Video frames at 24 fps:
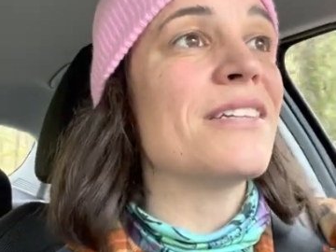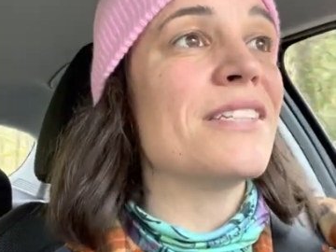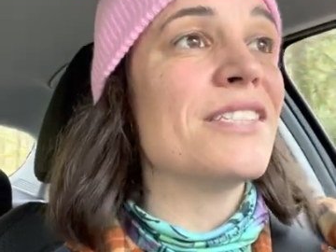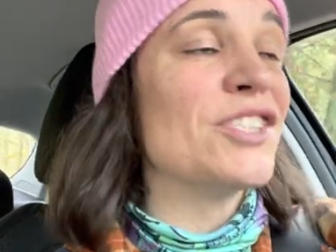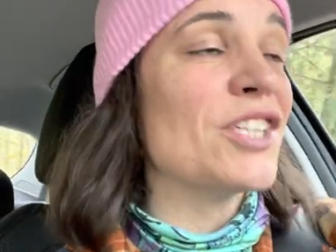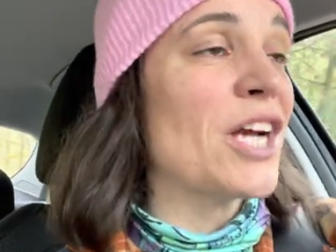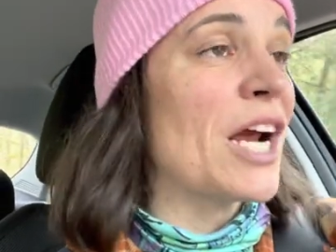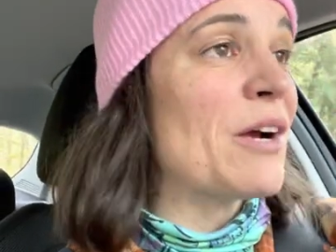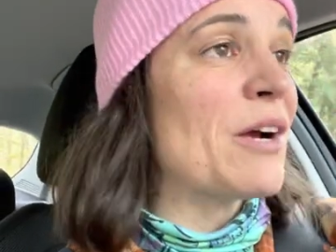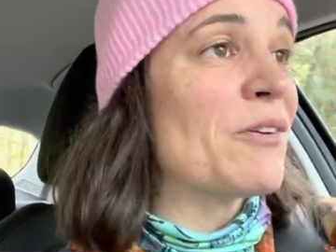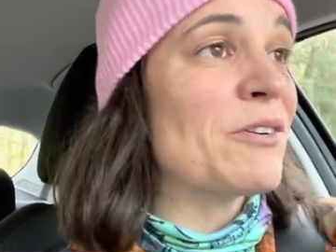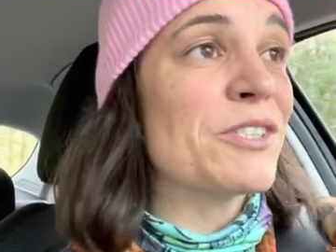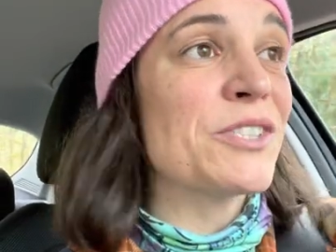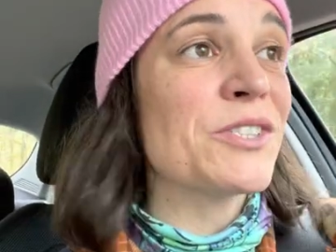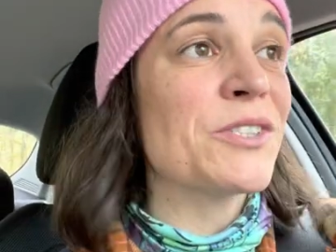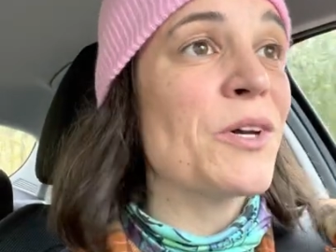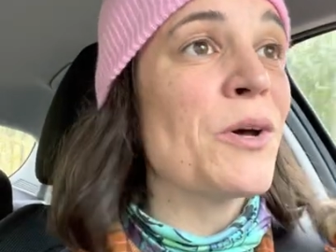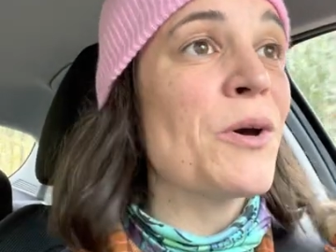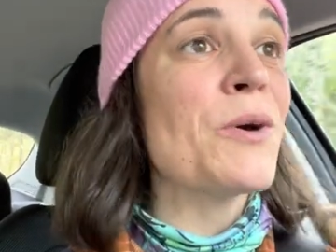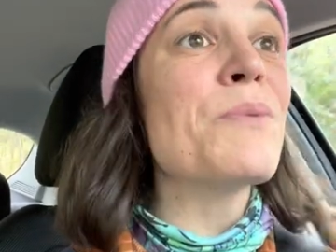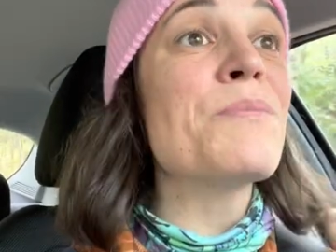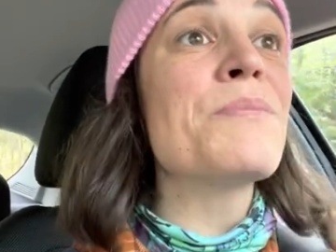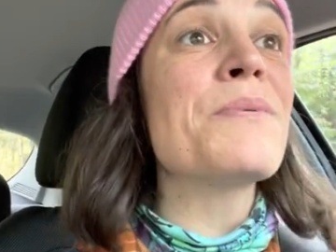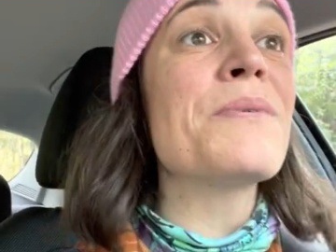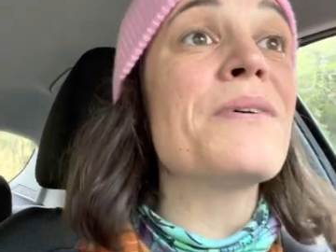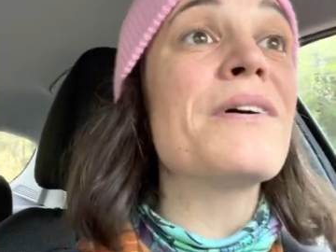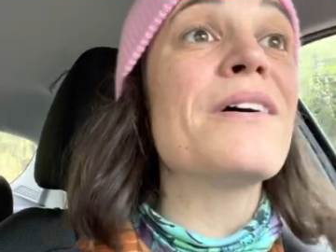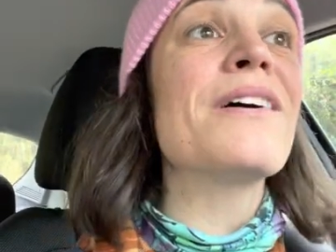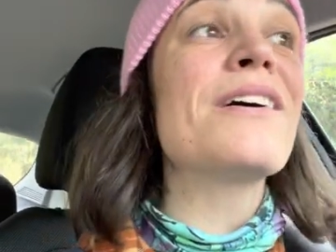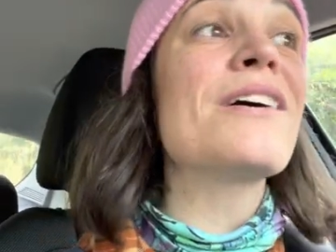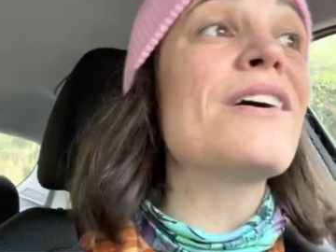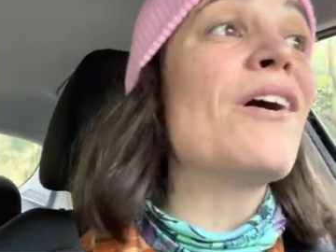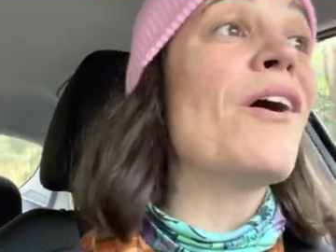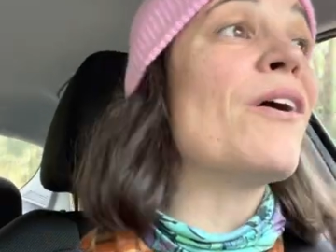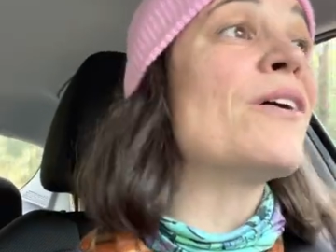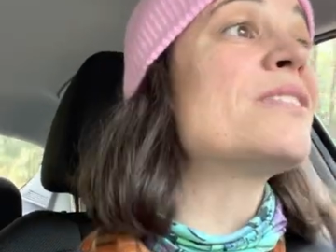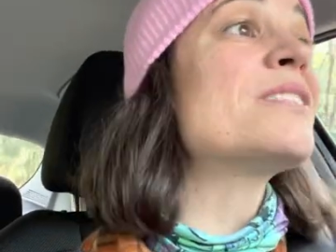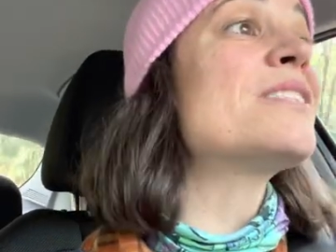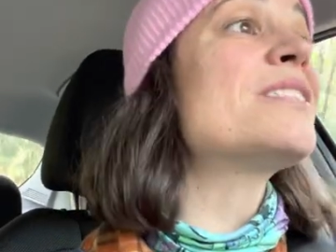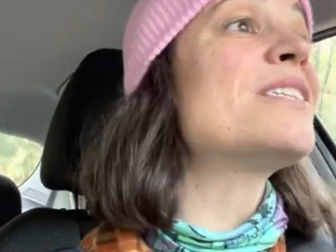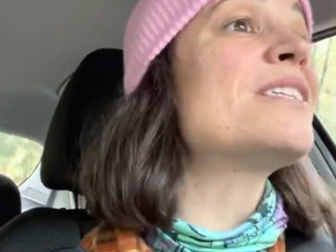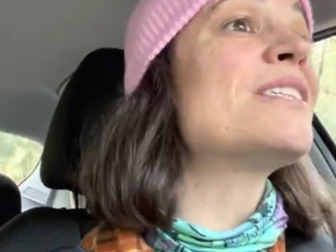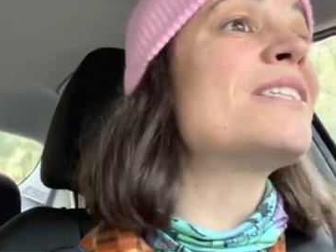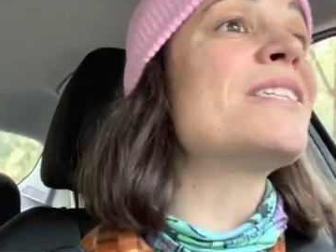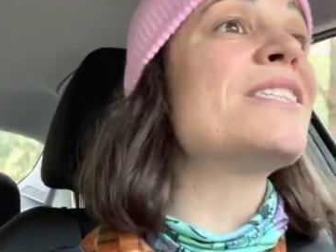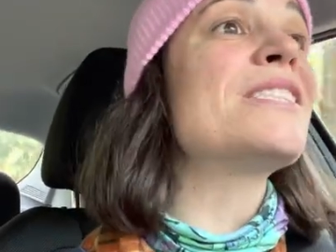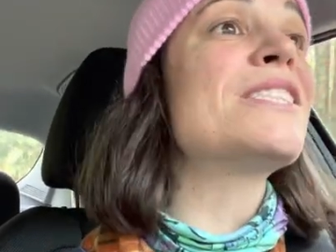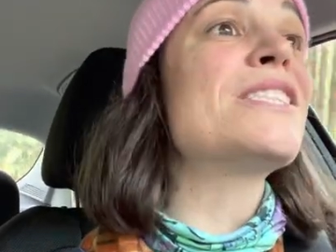gyroscope,
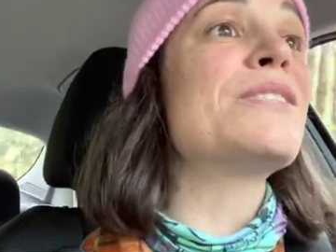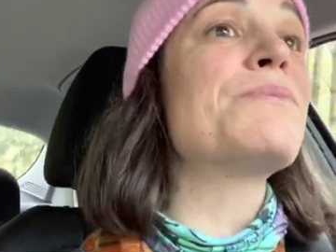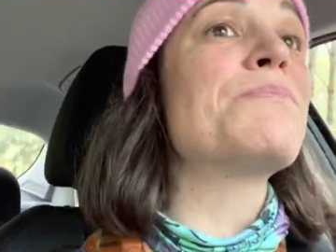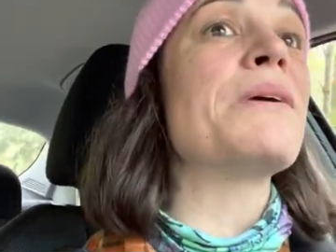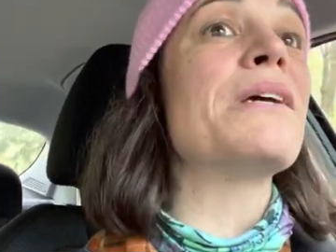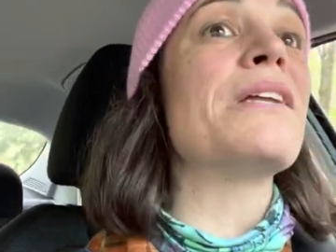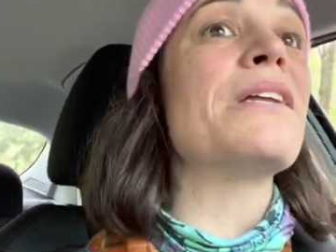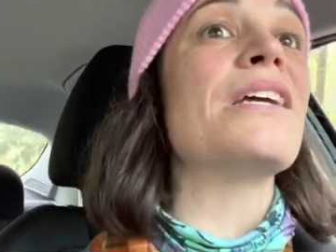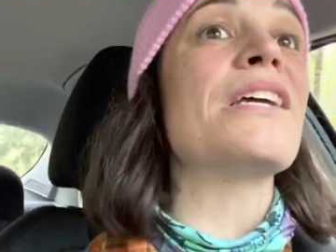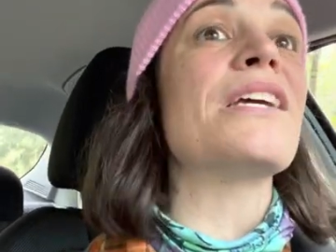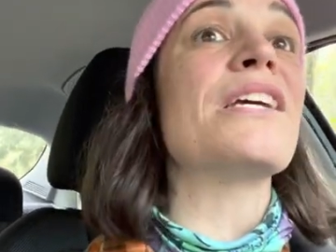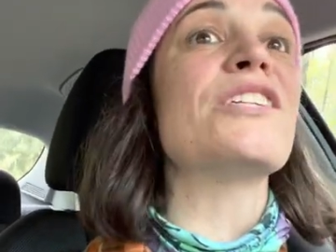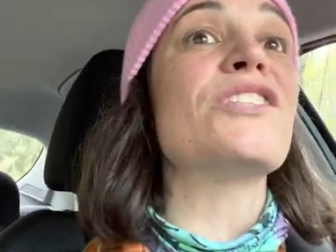constantly spinning